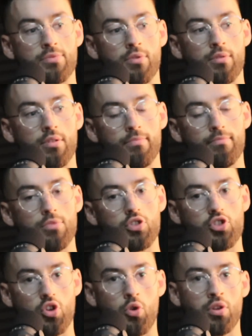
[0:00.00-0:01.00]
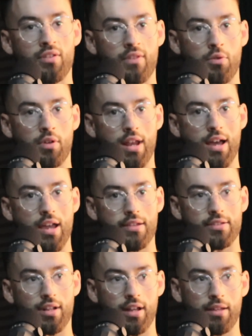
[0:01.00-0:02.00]
but majority of our
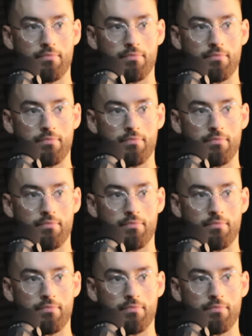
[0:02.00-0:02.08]
clients are, like,